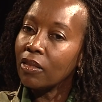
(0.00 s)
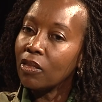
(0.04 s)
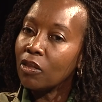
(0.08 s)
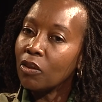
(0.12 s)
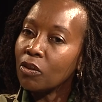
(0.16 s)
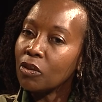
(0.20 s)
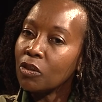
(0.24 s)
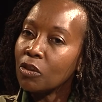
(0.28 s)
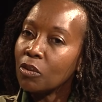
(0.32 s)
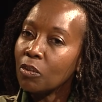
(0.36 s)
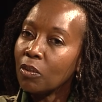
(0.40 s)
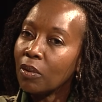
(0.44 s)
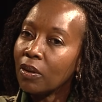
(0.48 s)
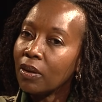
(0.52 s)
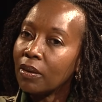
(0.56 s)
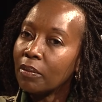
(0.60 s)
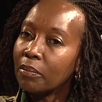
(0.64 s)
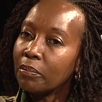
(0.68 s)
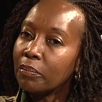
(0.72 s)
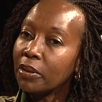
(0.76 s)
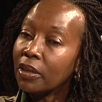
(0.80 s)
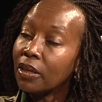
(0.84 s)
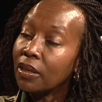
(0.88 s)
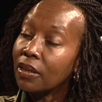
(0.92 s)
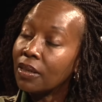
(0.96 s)
Those who are
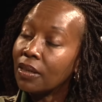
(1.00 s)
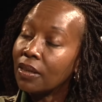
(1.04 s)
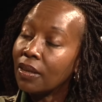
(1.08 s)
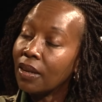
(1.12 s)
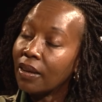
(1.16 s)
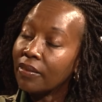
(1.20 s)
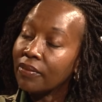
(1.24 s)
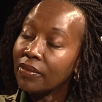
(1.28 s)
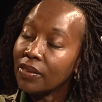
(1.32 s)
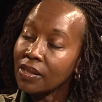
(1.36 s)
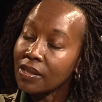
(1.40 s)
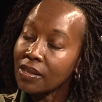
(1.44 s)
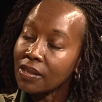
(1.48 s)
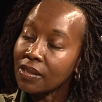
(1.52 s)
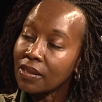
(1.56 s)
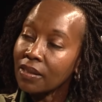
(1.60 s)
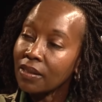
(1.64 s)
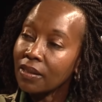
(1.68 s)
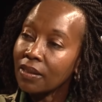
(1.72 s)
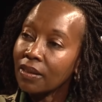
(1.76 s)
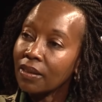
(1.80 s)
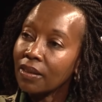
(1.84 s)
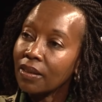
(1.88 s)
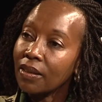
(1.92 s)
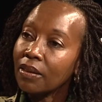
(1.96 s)
bird lovers,
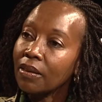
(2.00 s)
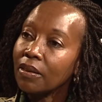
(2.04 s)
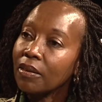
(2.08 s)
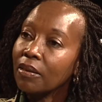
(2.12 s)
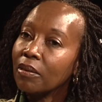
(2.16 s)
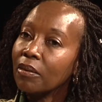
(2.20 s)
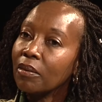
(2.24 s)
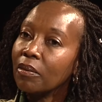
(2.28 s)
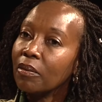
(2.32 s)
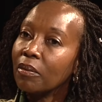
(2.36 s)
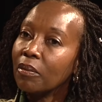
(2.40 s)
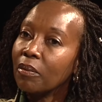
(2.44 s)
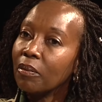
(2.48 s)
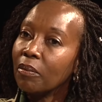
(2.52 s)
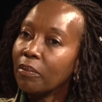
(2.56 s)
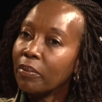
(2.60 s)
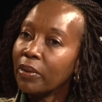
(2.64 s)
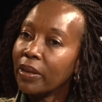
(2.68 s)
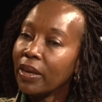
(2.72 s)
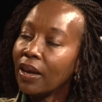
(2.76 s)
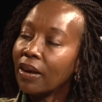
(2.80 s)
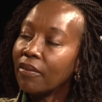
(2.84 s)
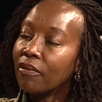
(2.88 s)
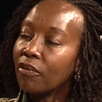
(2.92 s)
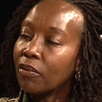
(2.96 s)

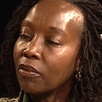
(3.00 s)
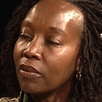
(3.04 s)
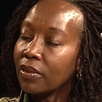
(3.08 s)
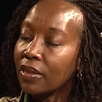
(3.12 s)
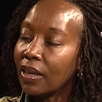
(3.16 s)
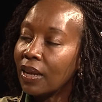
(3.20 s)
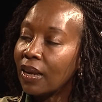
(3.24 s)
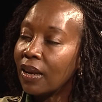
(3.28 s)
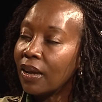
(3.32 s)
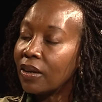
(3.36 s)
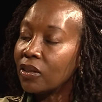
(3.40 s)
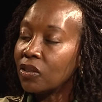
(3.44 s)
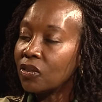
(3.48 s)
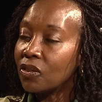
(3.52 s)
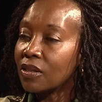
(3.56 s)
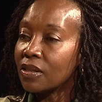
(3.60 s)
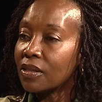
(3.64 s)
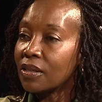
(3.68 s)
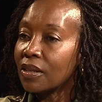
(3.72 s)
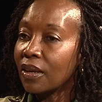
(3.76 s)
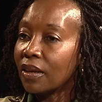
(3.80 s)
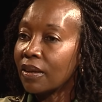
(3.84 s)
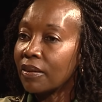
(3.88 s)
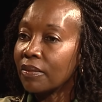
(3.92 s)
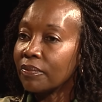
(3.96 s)
we have the largest